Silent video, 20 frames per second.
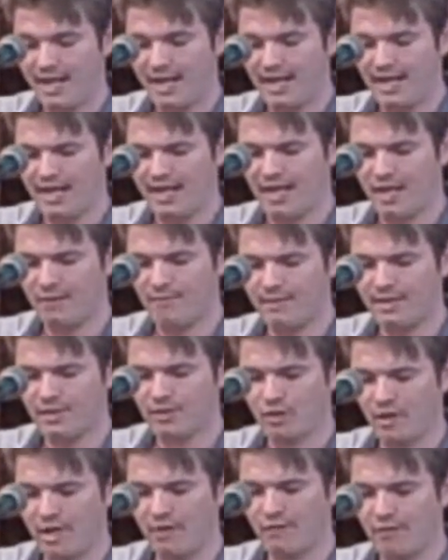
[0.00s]
and he helped me
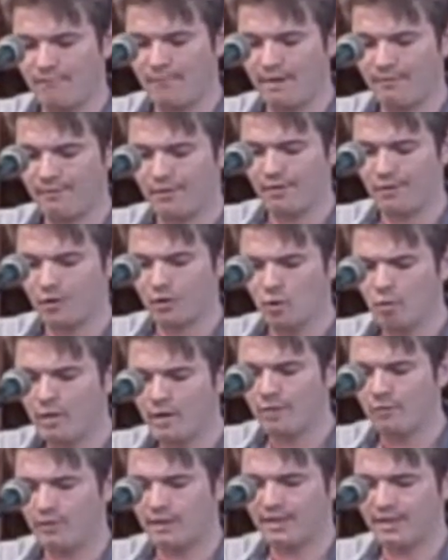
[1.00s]
try to remember
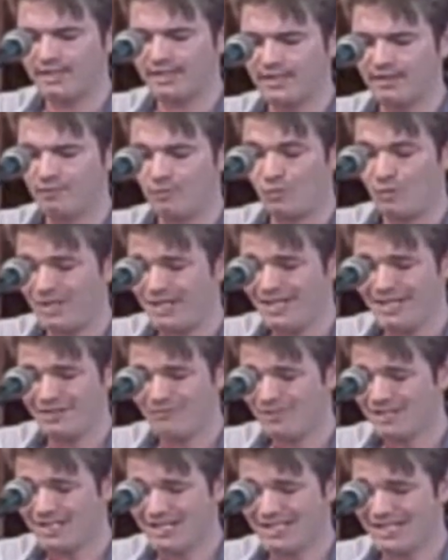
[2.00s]
who I was and why I
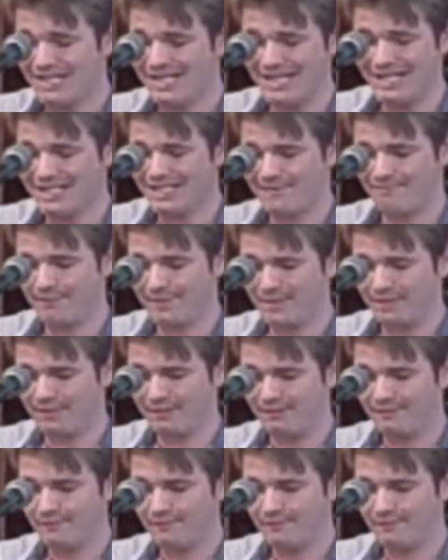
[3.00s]
was in a hospital.